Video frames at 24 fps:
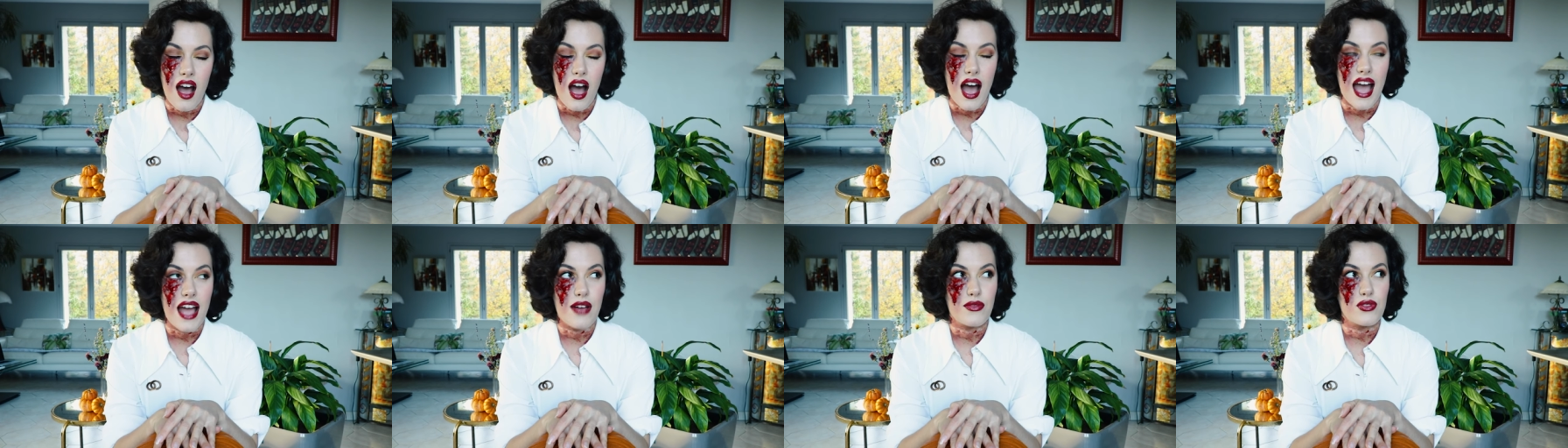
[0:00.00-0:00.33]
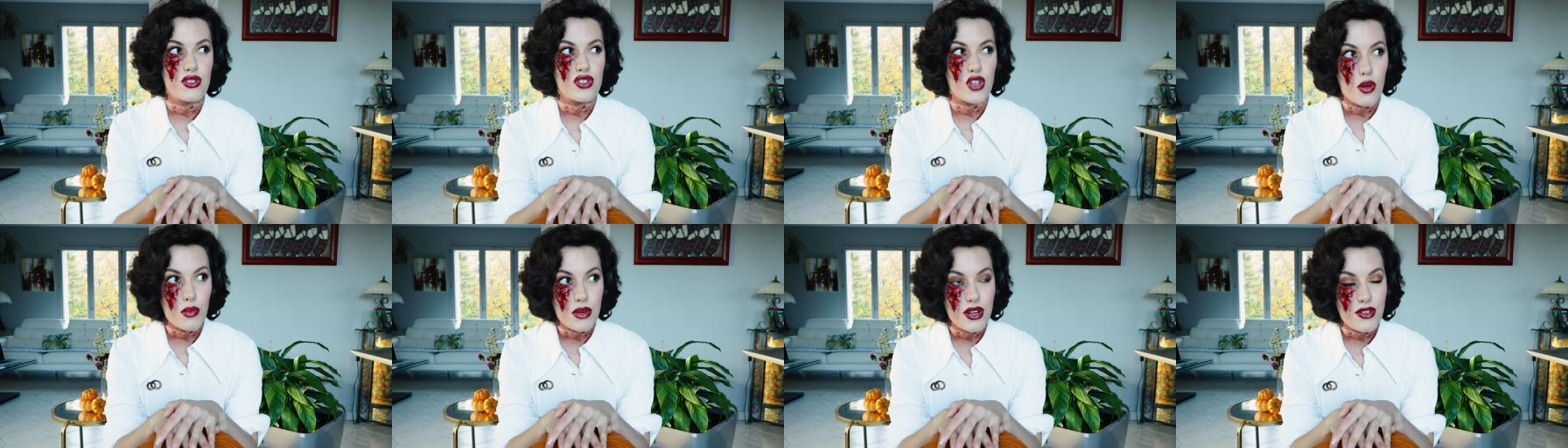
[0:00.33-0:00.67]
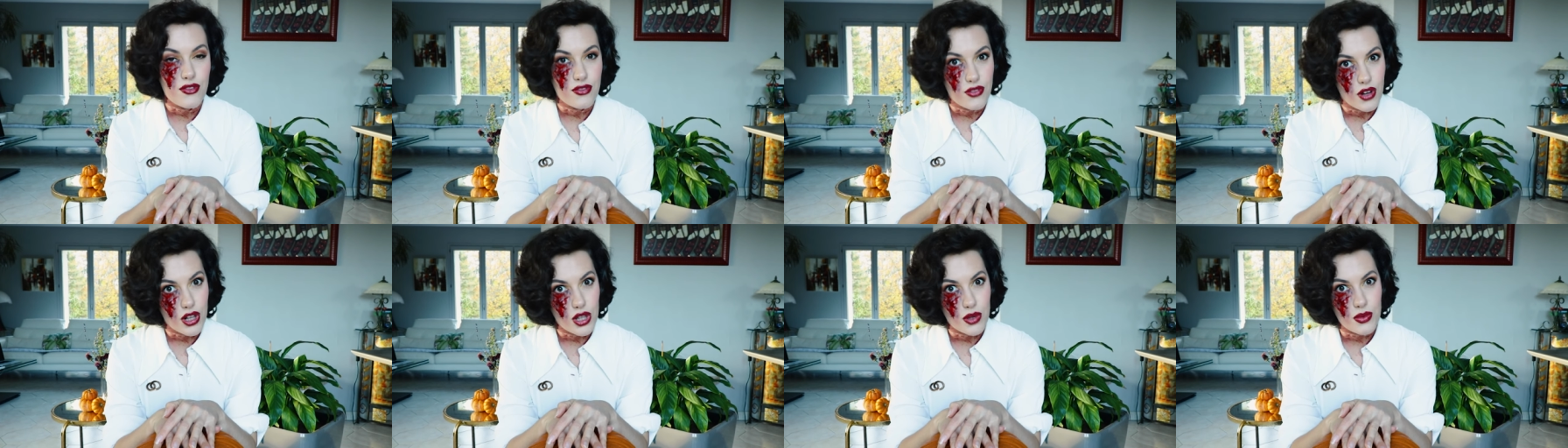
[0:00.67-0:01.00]
I have so many
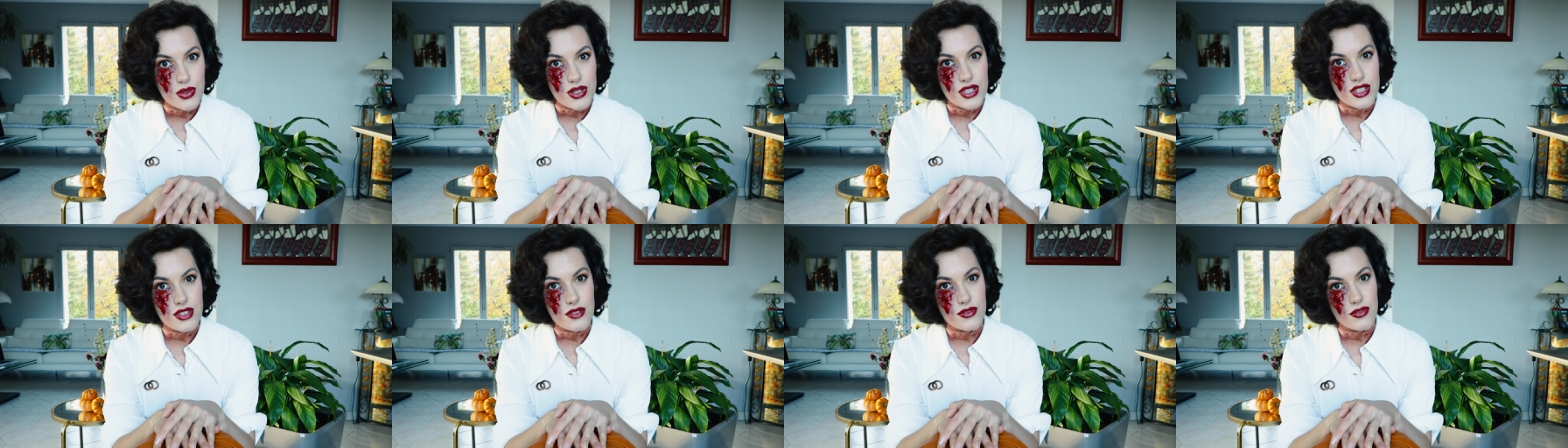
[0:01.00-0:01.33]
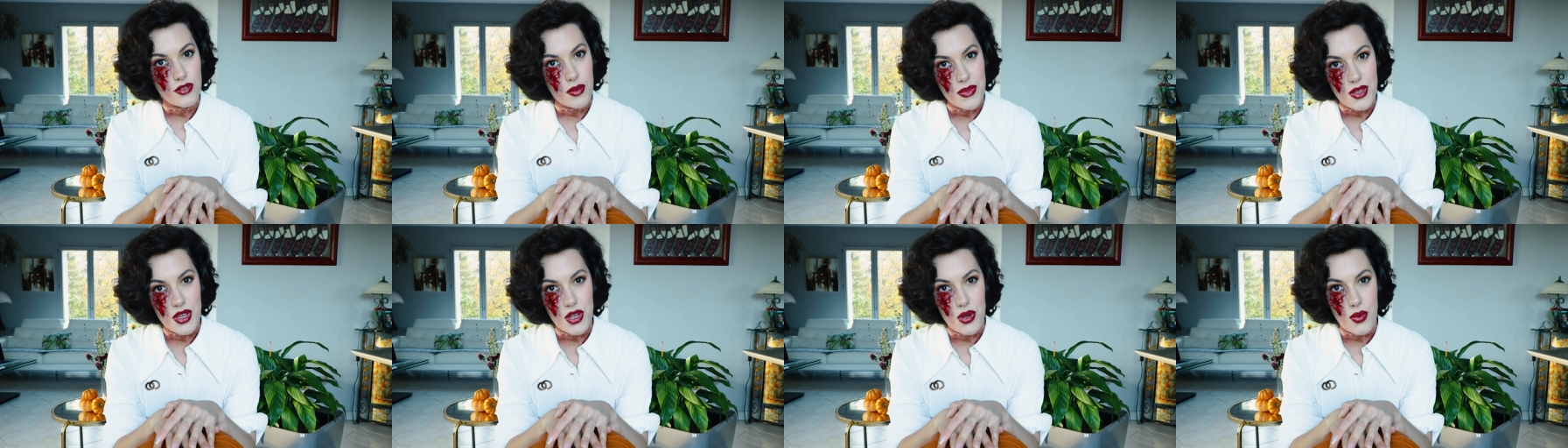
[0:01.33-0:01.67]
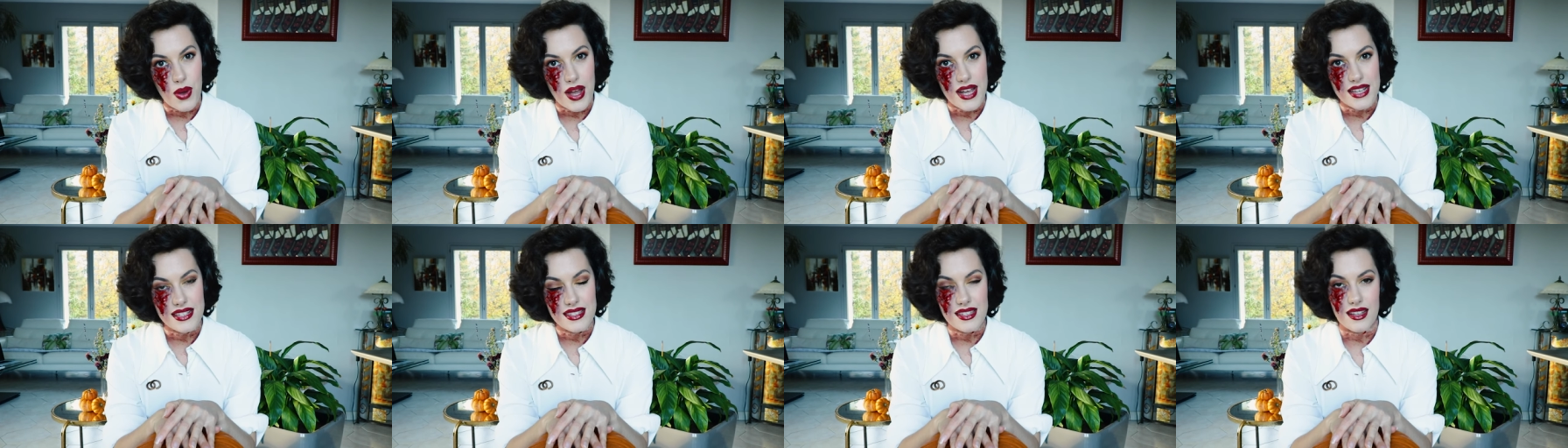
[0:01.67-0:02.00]
followers from the
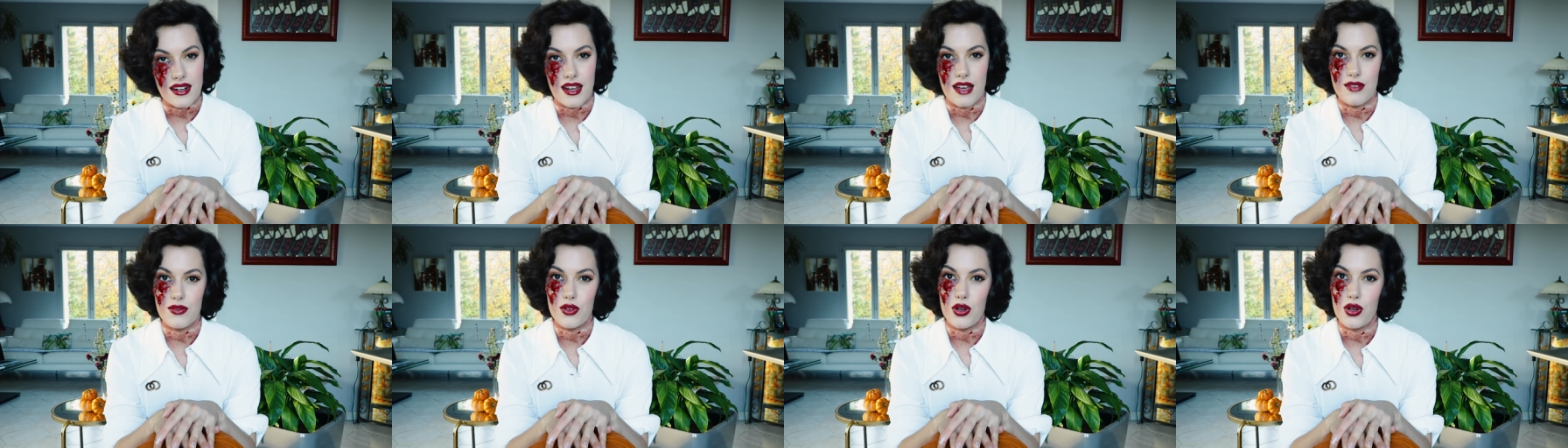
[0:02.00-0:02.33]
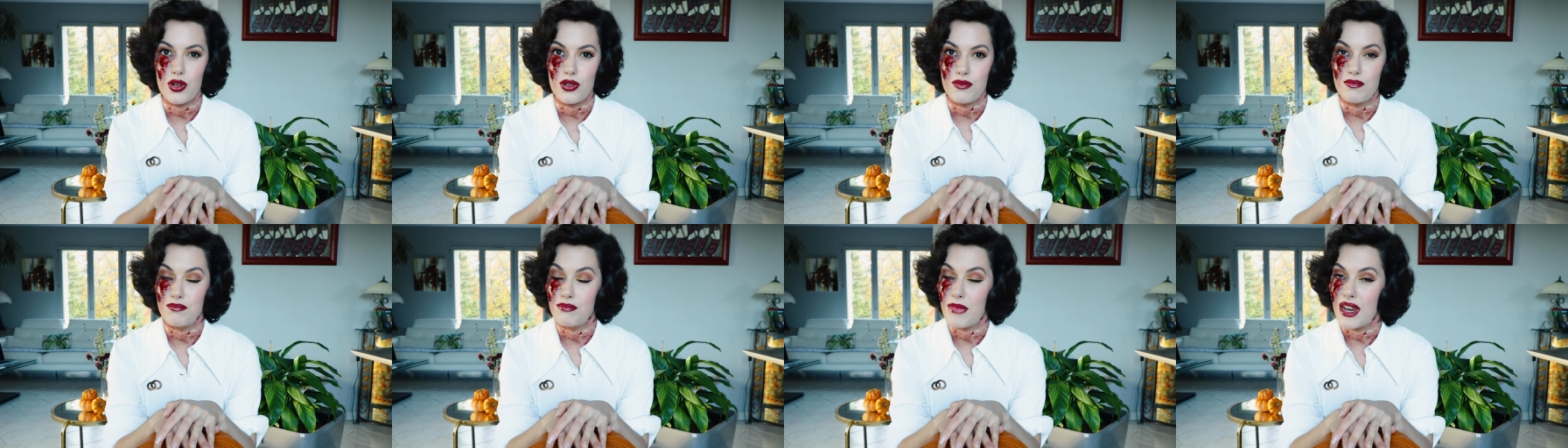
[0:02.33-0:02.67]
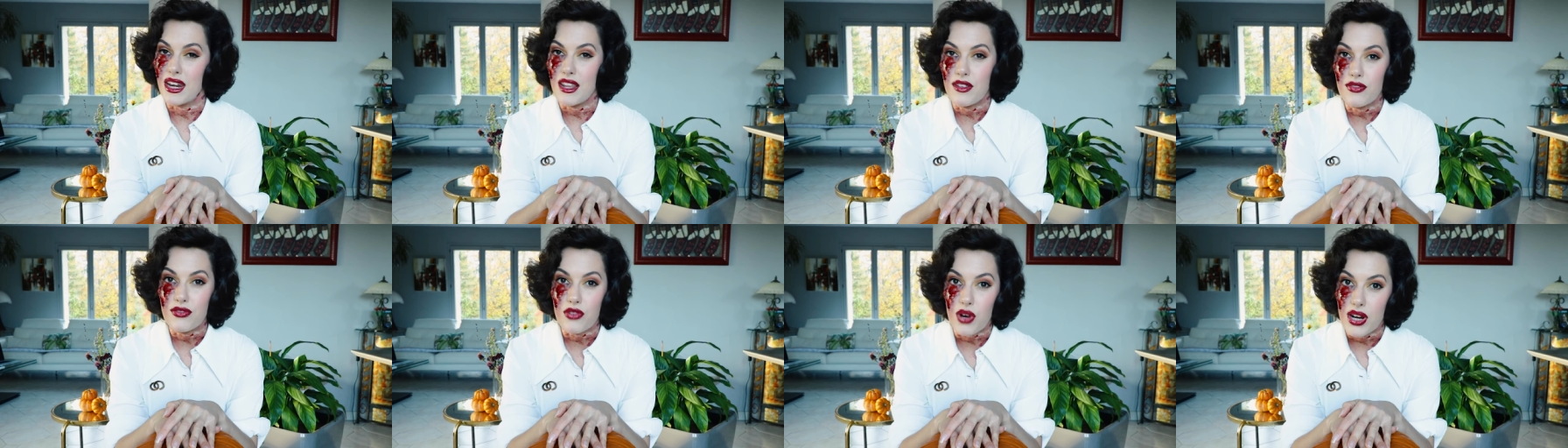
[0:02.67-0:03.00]
US and I've got
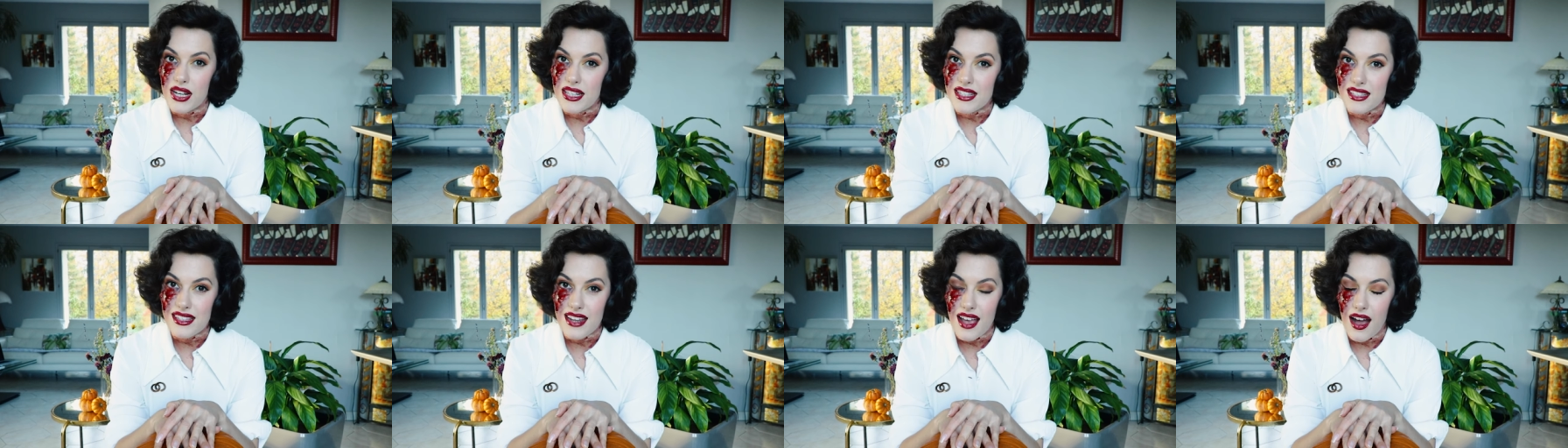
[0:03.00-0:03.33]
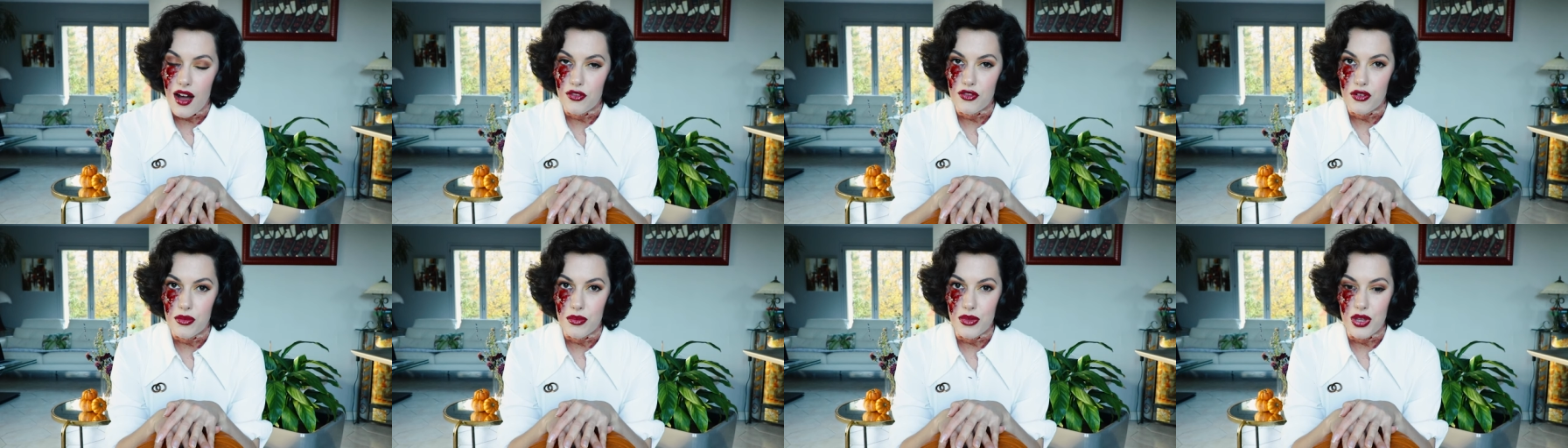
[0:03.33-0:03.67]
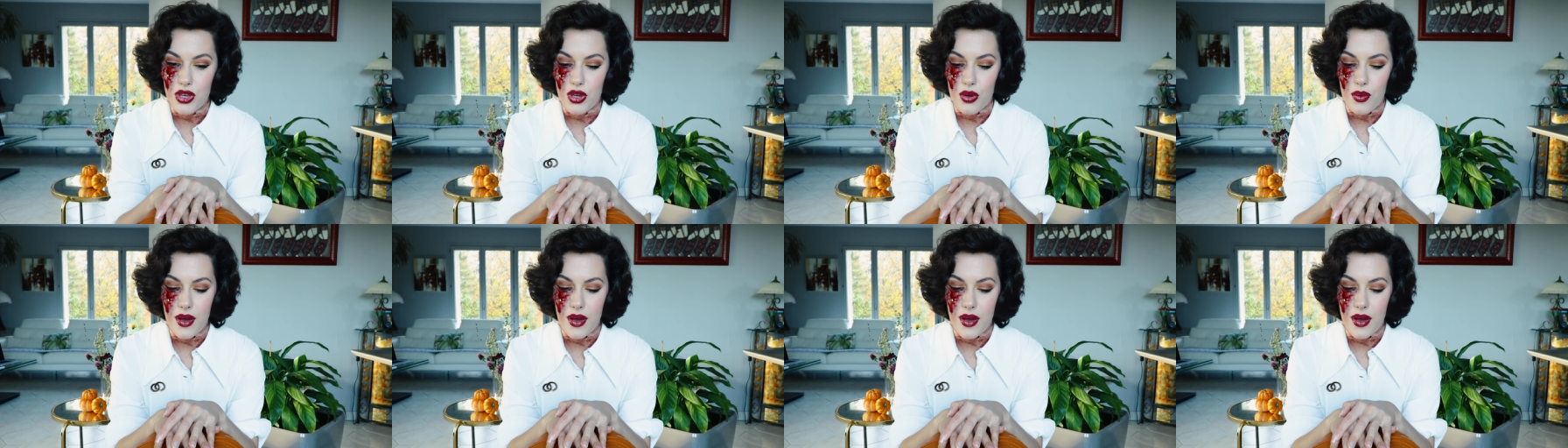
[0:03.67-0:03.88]
many friends now from the